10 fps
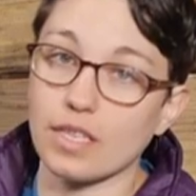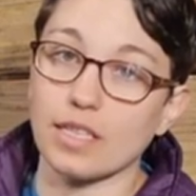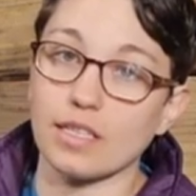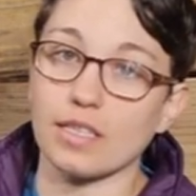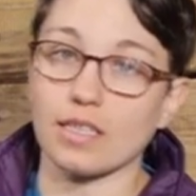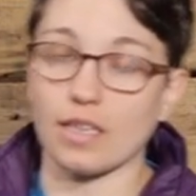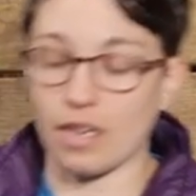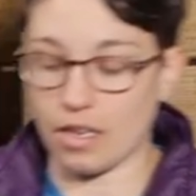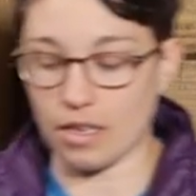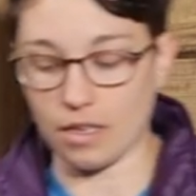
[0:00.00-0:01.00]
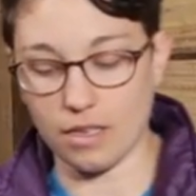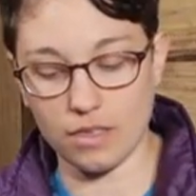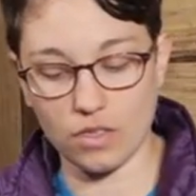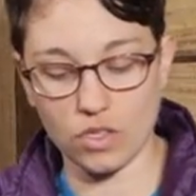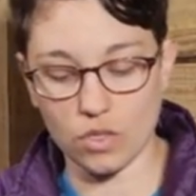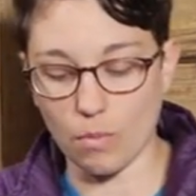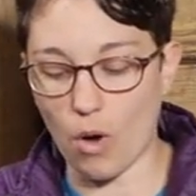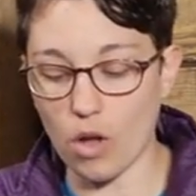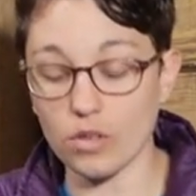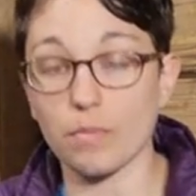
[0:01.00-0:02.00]
this uh,
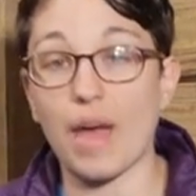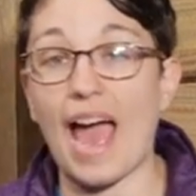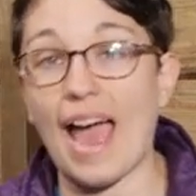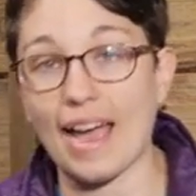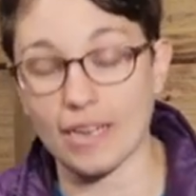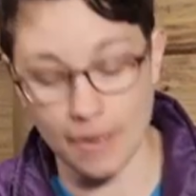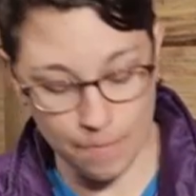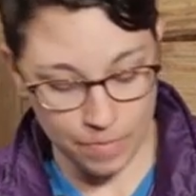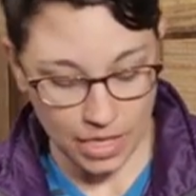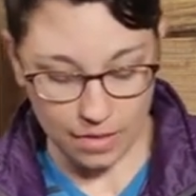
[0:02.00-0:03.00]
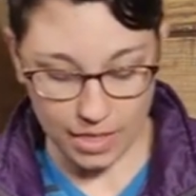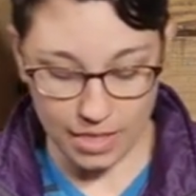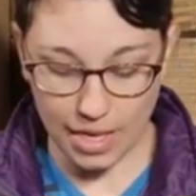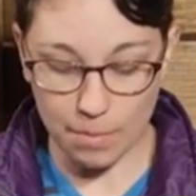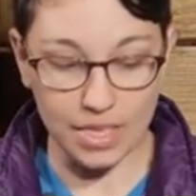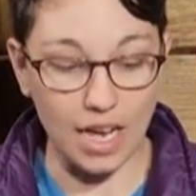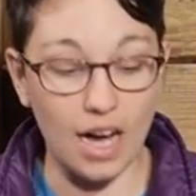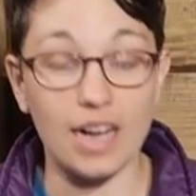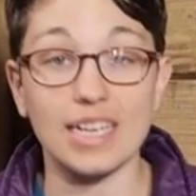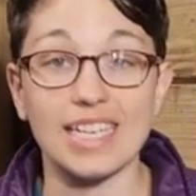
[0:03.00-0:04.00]
smaller pack this can be
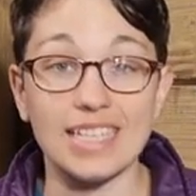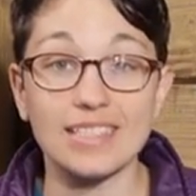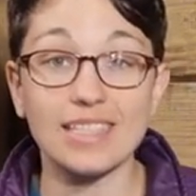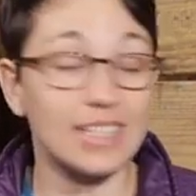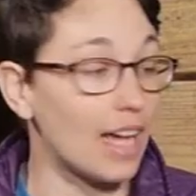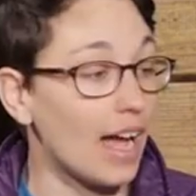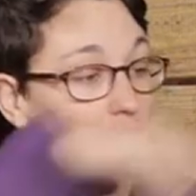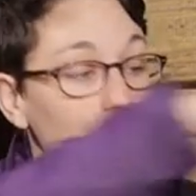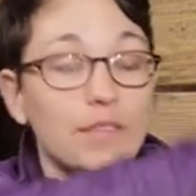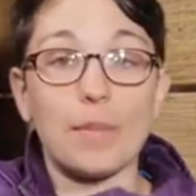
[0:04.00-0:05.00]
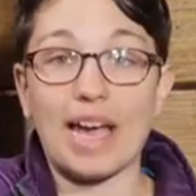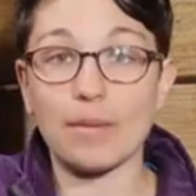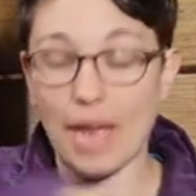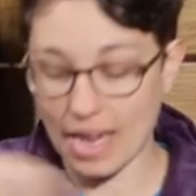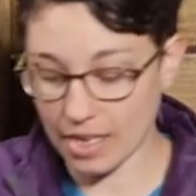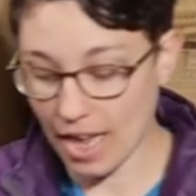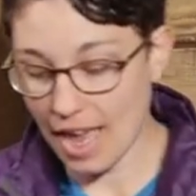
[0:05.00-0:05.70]
hung inside of the backpack